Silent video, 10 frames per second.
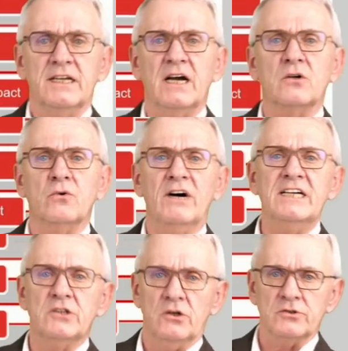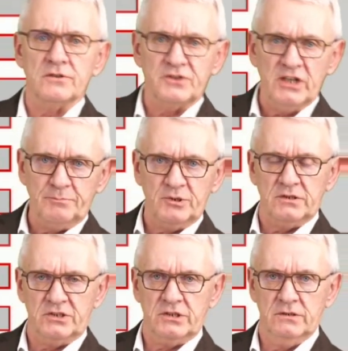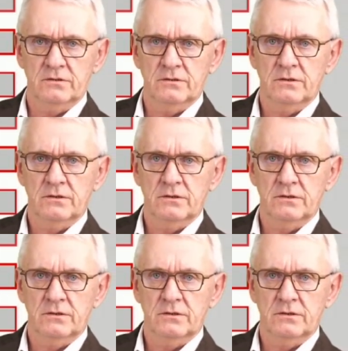there are quite a lot of chapters.